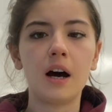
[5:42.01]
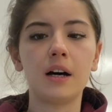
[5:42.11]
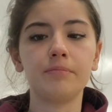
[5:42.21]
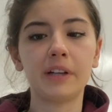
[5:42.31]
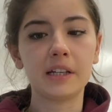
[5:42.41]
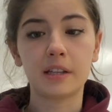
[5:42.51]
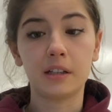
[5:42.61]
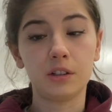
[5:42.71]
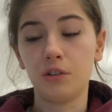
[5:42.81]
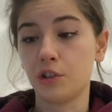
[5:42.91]
They
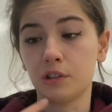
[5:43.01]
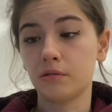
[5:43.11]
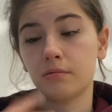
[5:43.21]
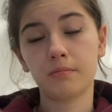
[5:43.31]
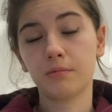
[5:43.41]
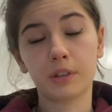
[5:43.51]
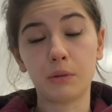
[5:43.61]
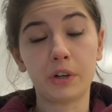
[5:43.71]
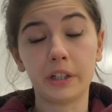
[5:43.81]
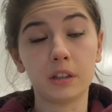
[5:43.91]
said you should give
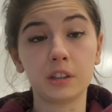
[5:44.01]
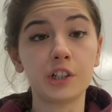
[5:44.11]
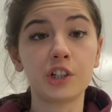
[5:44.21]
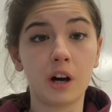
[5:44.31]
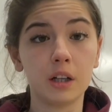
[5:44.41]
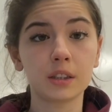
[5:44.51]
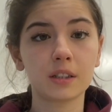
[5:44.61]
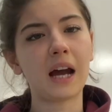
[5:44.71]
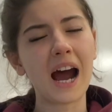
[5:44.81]
it another shot.